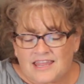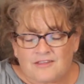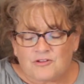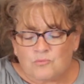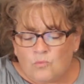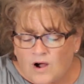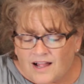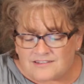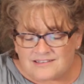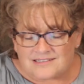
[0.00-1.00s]
If you
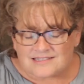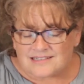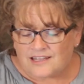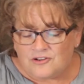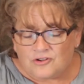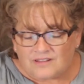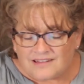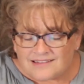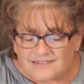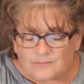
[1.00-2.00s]
want, Jesus, can you
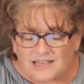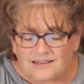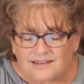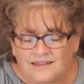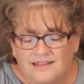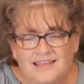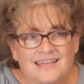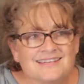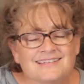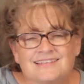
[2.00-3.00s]
cleanse me?
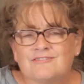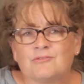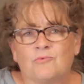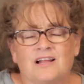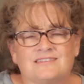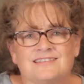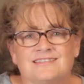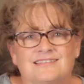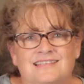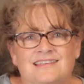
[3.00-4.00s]
He didn't even want
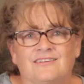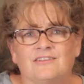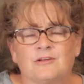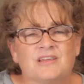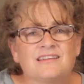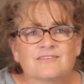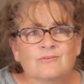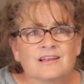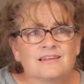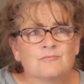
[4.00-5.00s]
Jesus to heal him, he just
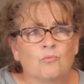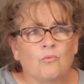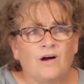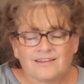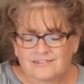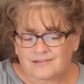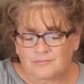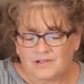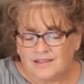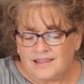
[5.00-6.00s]
wanted him to wash
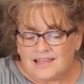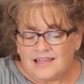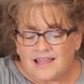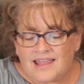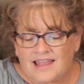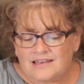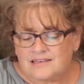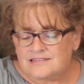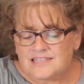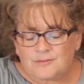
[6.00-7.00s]
him.
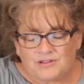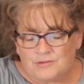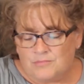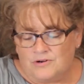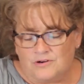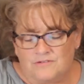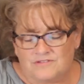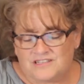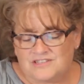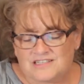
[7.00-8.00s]
And deeply
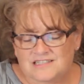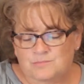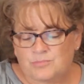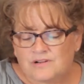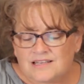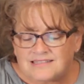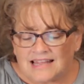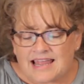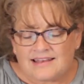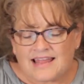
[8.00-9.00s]
moved, Jesus put his
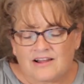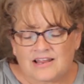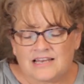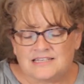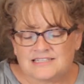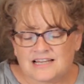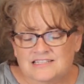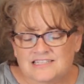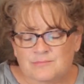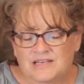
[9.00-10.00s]
hand out and he
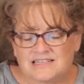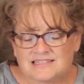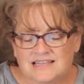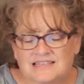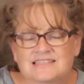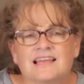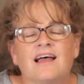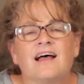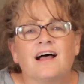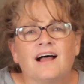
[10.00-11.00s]
touched him and he says,
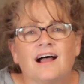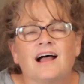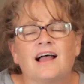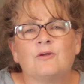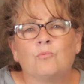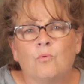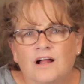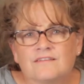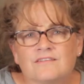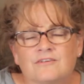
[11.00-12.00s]
I
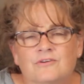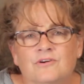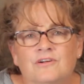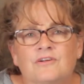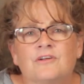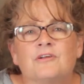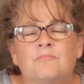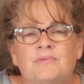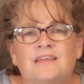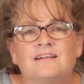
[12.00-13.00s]
want to
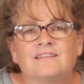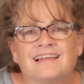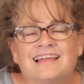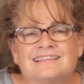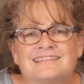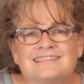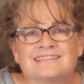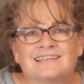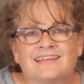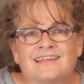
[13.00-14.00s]
be cleansed.